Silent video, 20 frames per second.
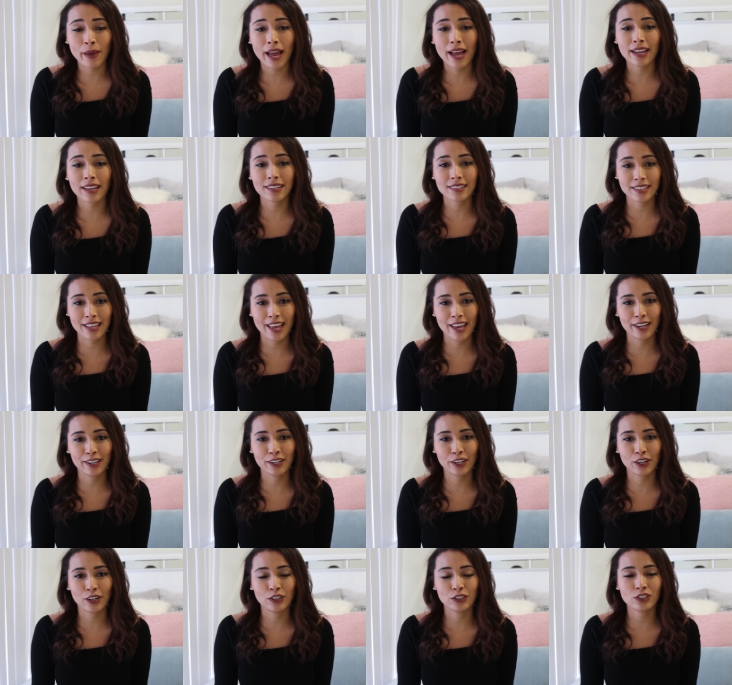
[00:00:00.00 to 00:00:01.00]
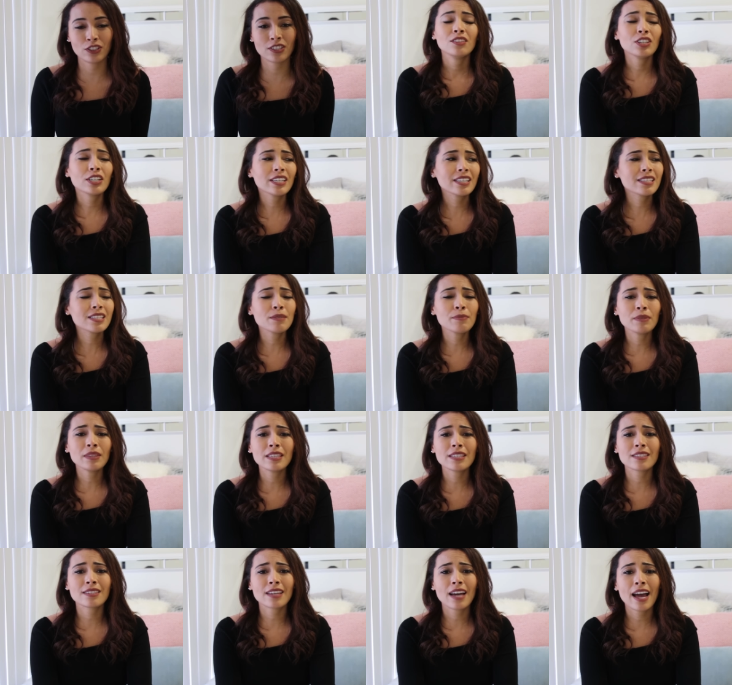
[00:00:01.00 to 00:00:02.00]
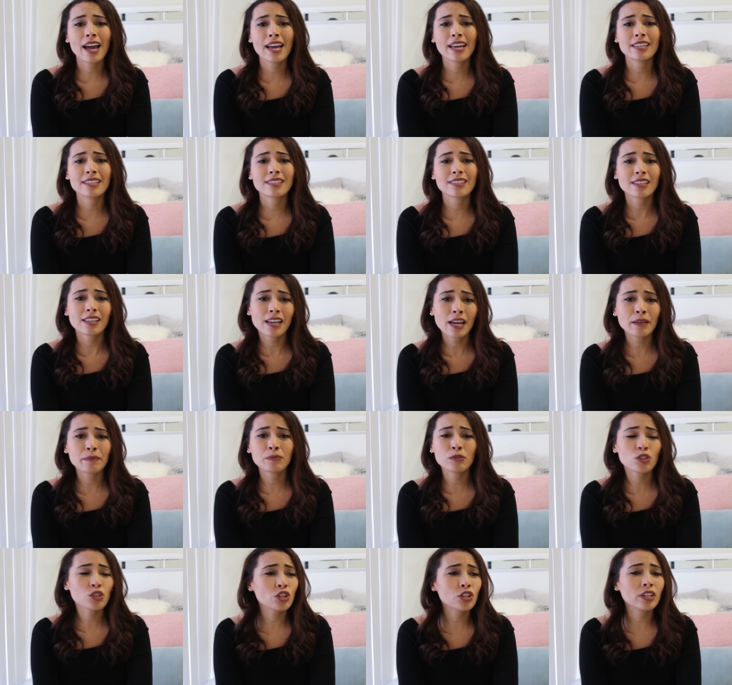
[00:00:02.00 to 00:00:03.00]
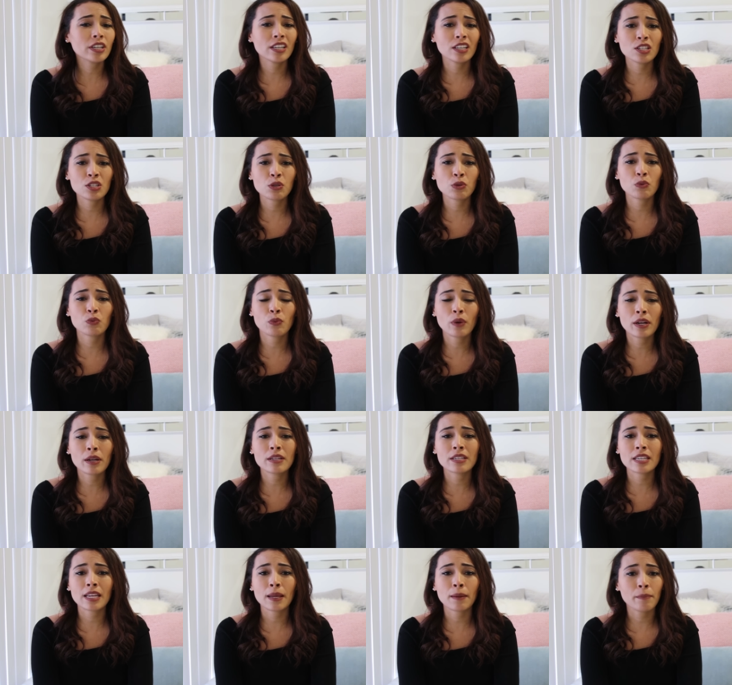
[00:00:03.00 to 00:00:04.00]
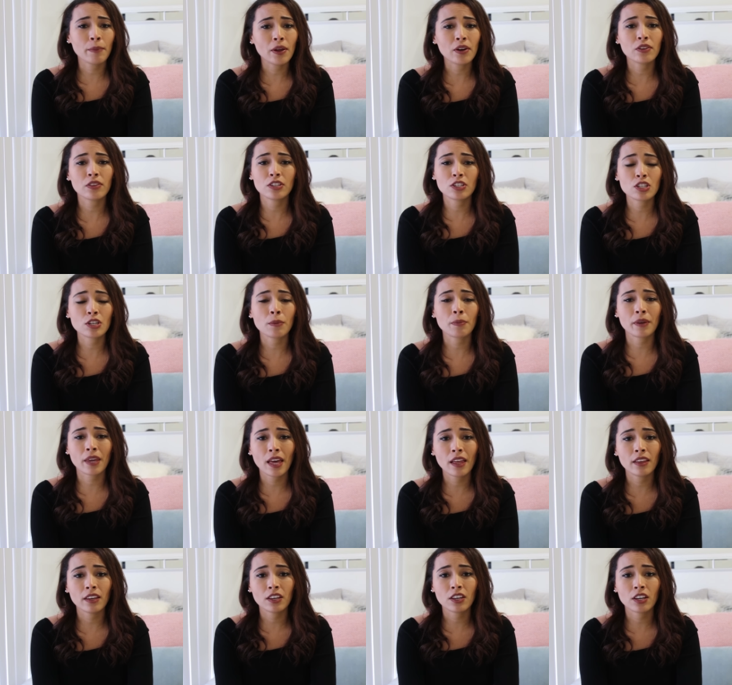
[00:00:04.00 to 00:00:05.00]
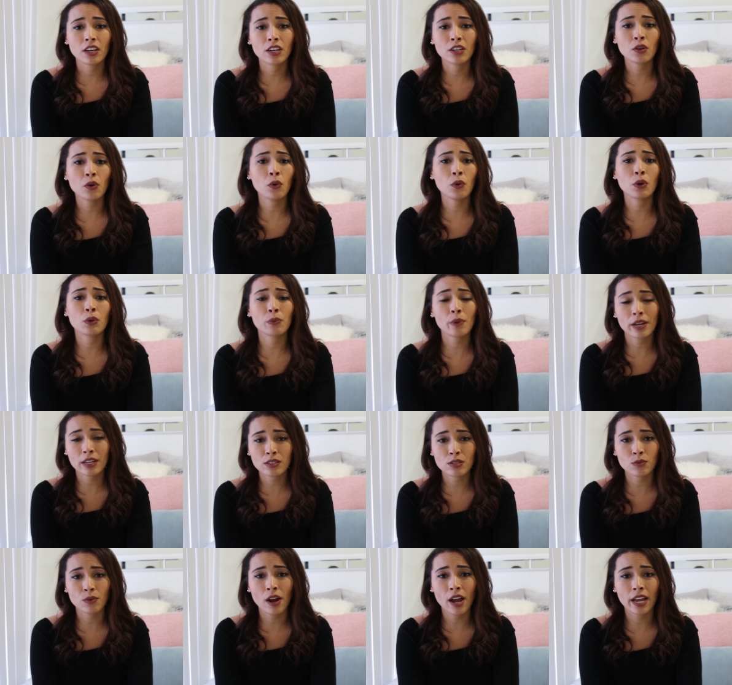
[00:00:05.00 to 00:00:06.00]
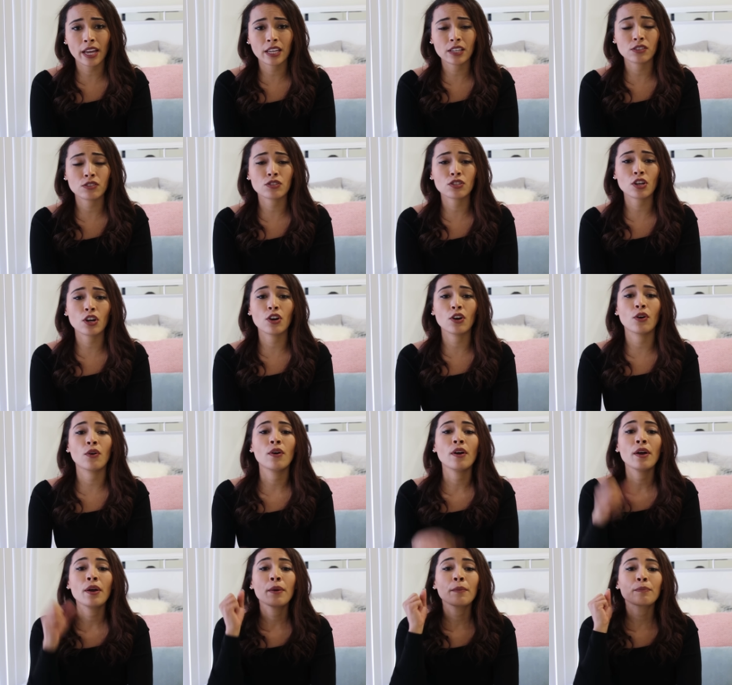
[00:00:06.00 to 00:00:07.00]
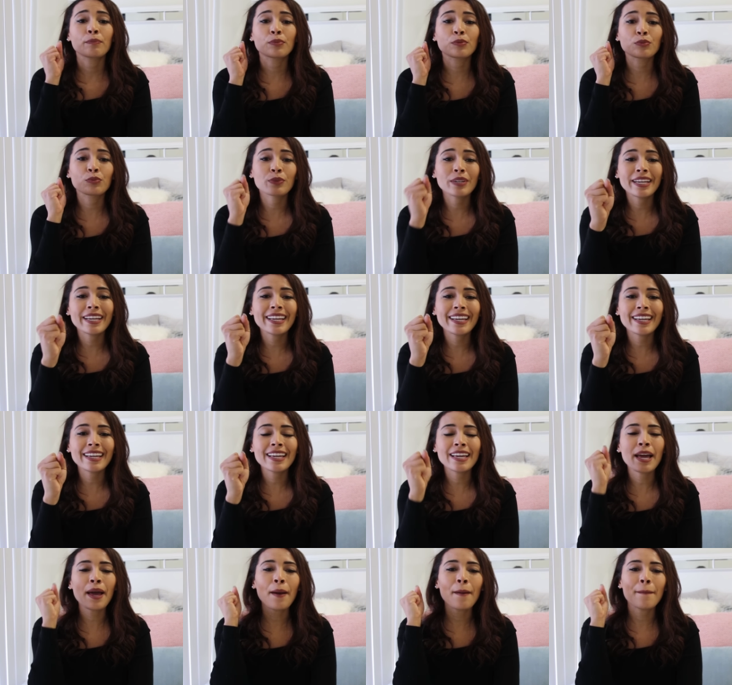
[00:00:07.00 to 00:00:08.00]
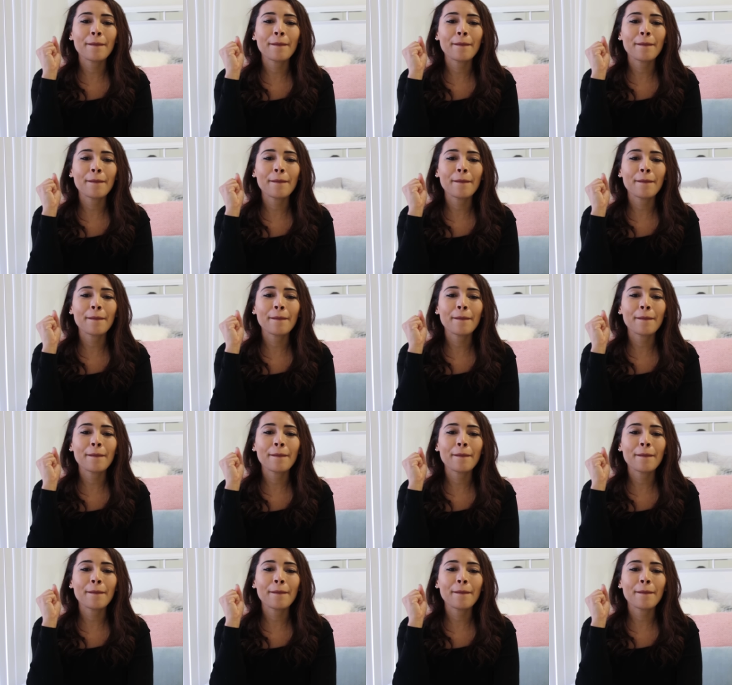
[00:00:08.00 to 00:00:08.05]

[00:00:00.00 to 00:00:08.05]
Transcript: back as a head coach. Look at some of these guys. I'm sure he could do, run a team better than Chip Kelly could or Rex Ryan. So bring